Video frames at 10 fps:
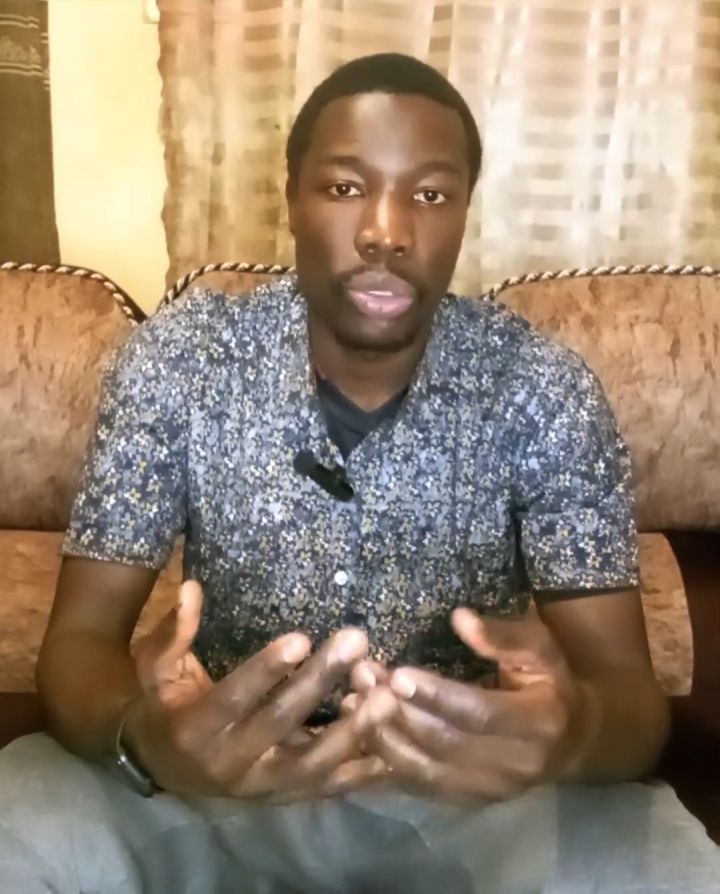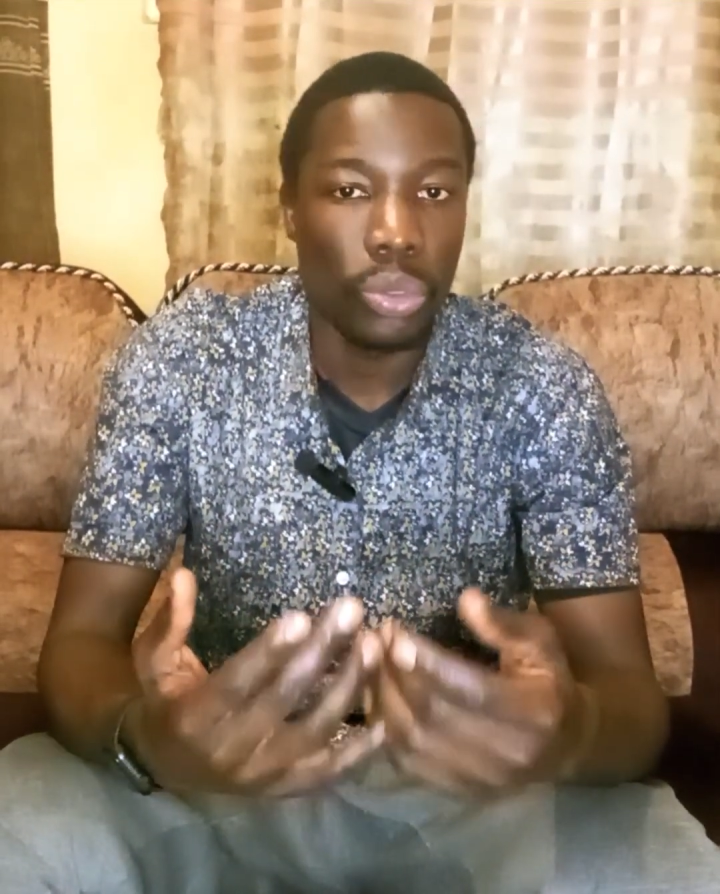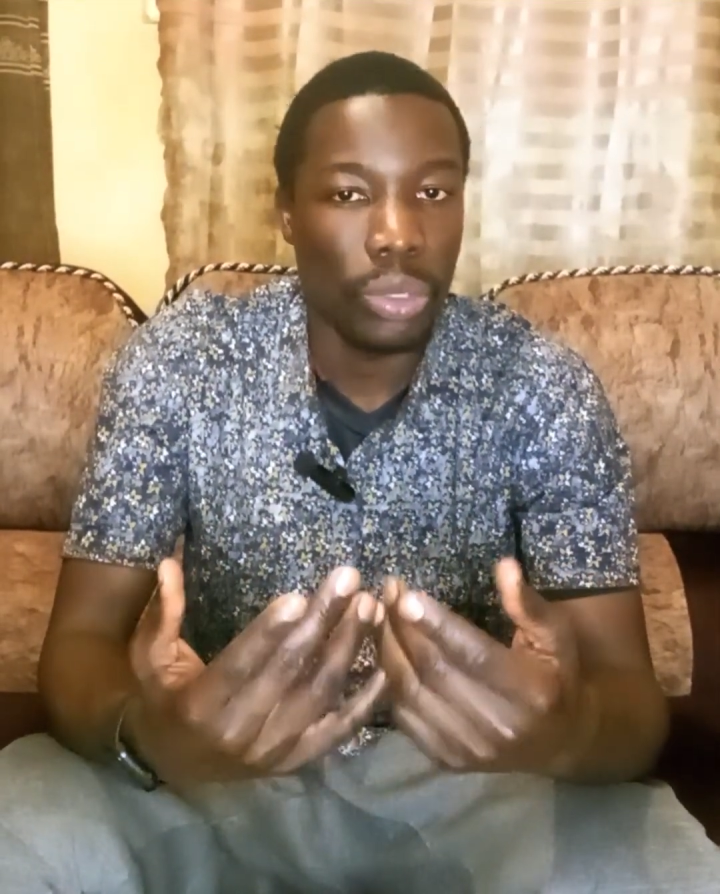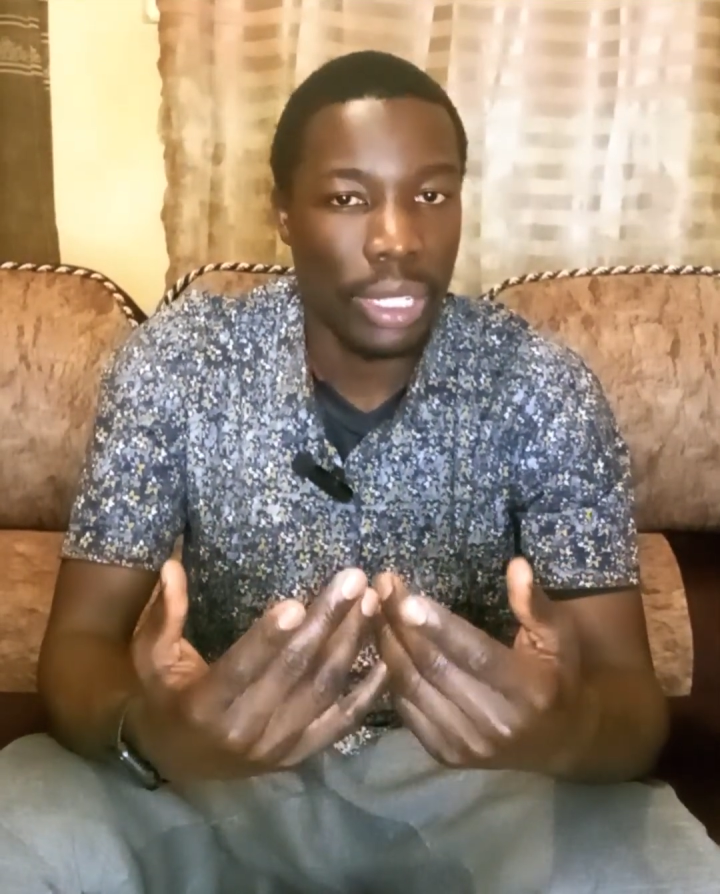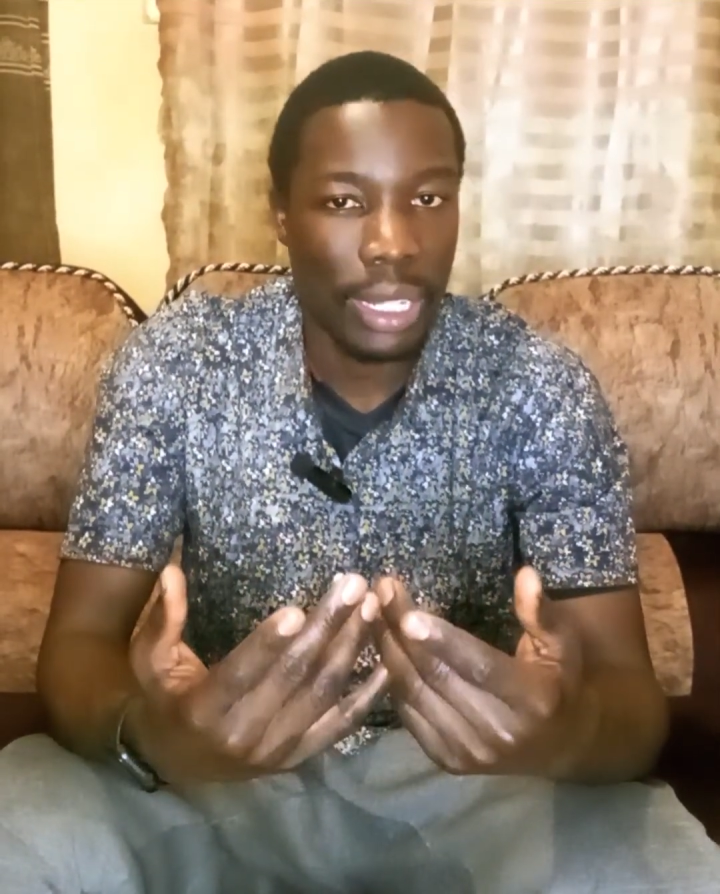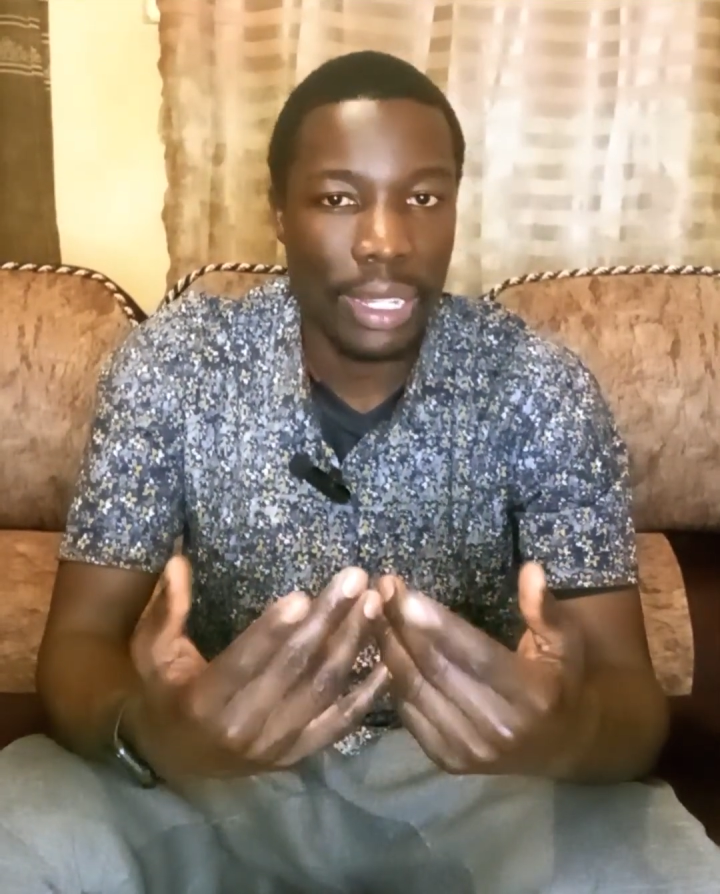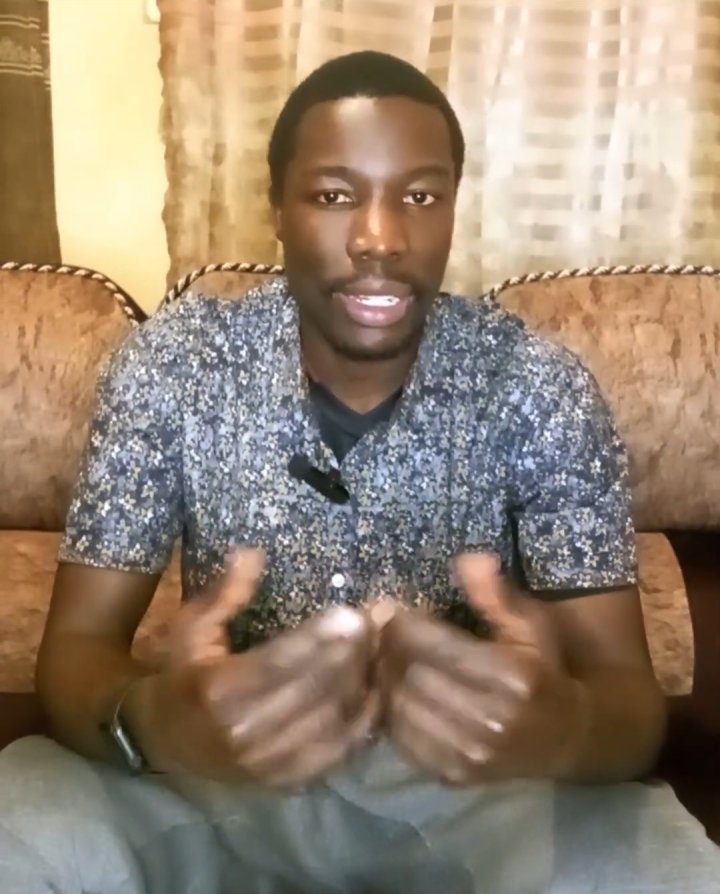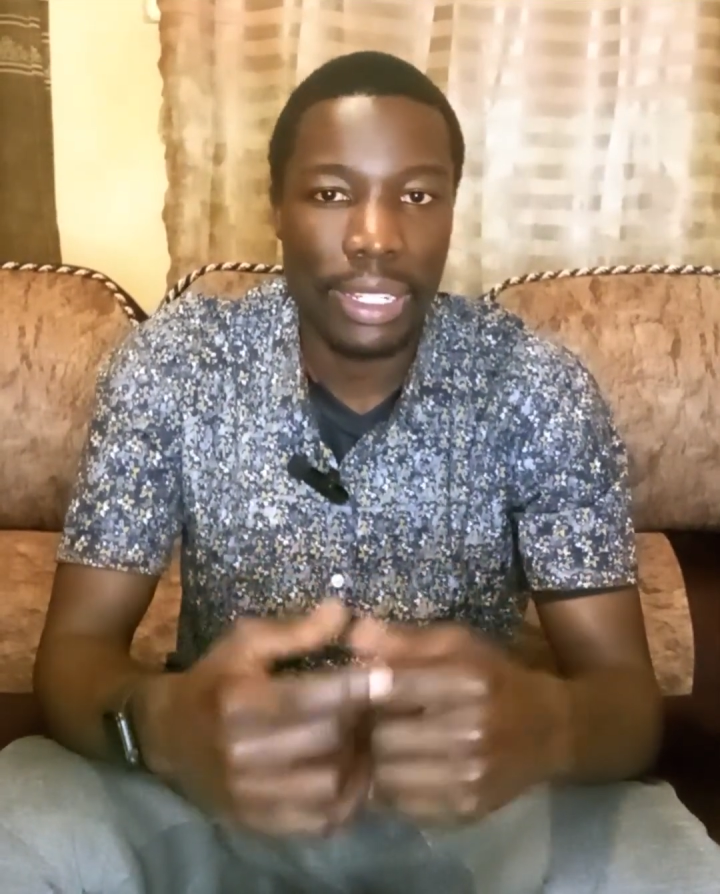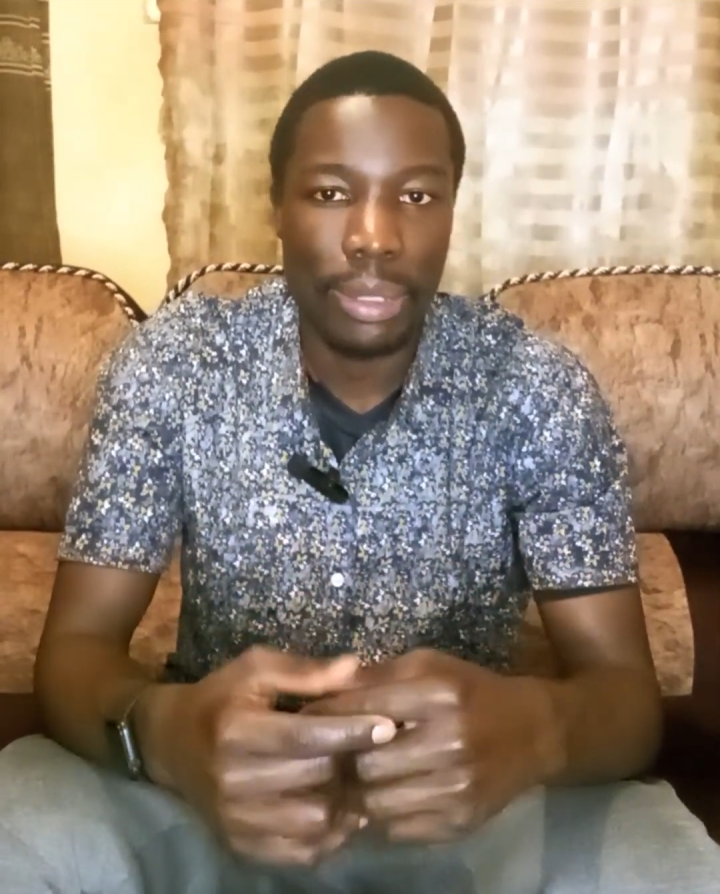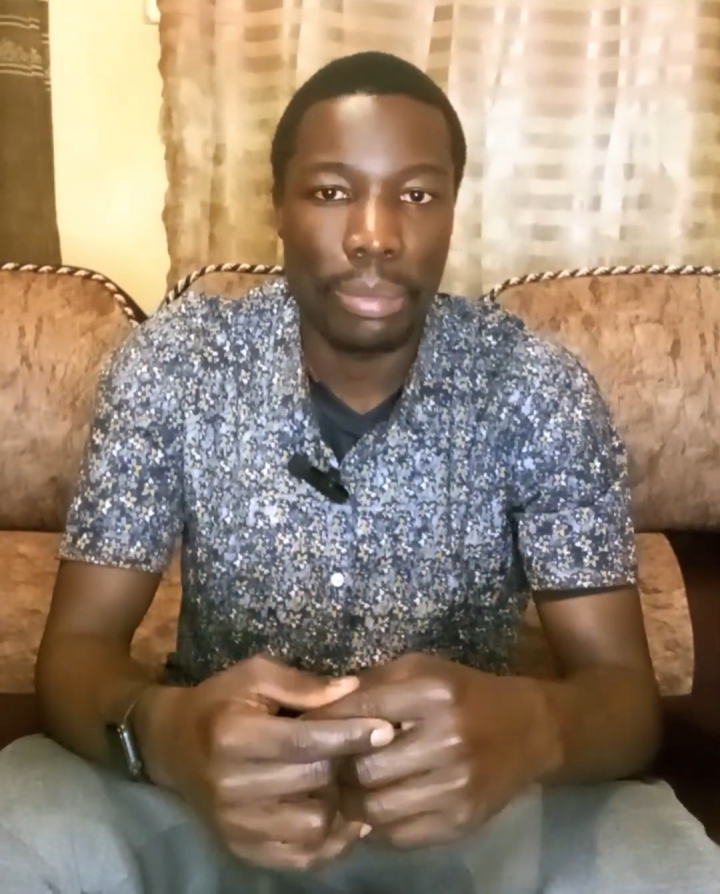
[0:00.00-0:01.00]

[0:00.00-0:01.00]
So the earlier the